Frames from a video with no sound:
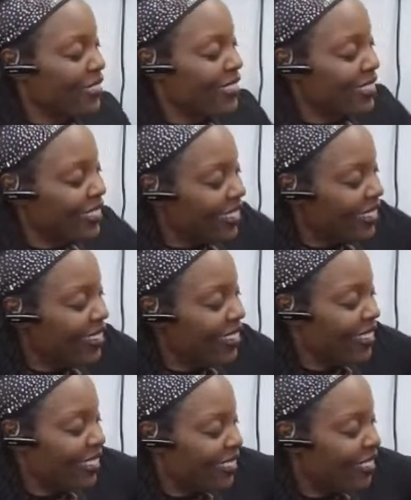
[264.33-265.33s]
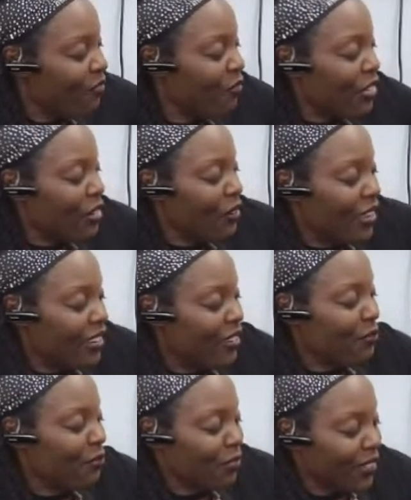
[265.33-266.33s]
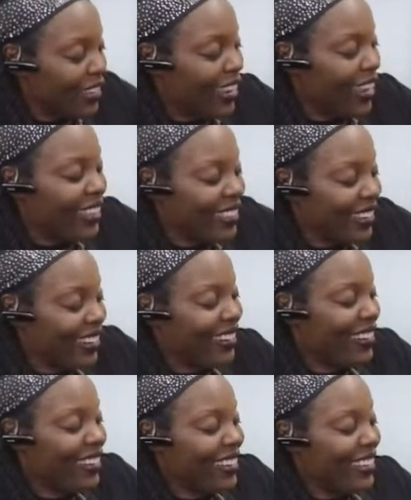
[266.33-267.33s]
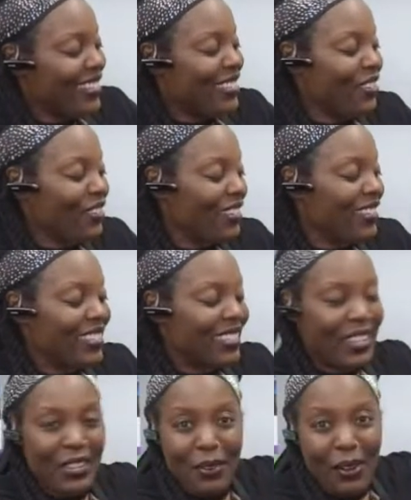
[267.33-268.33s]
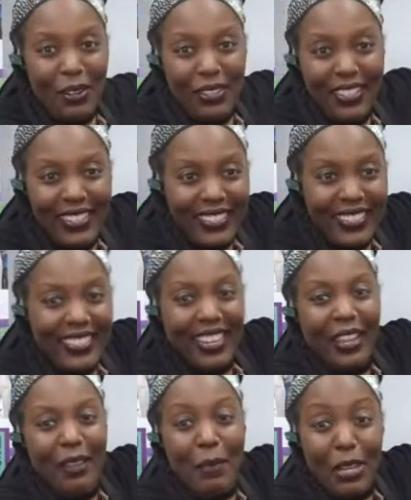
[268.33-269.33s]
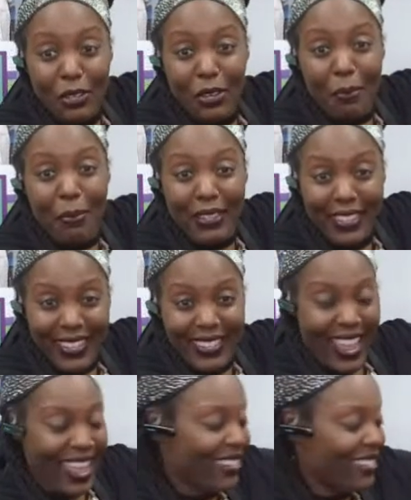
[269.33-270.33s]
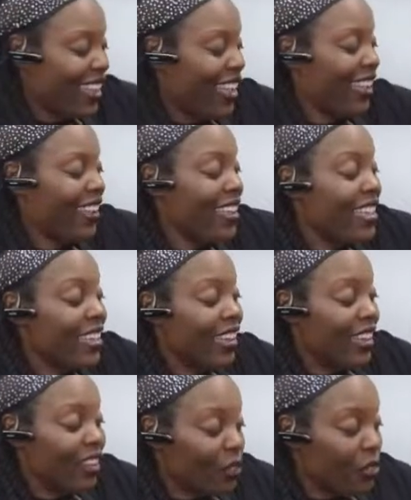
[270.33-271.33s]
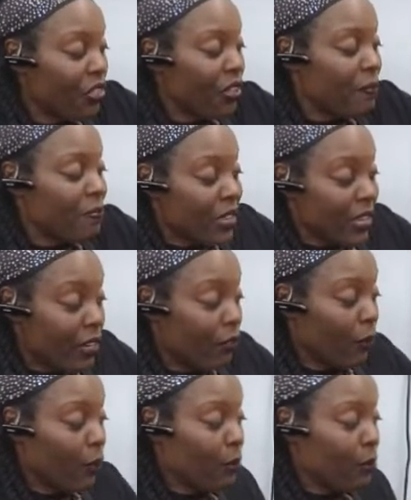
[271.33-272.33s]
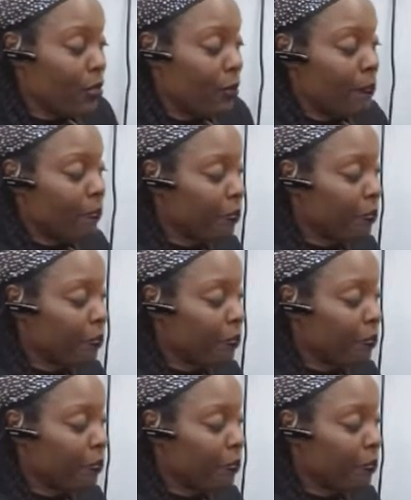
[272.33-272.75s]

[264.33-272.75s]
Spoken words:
the video editing freak. Hey there. So good to see you all here today. Make sure you're putting in hashtag health heroes,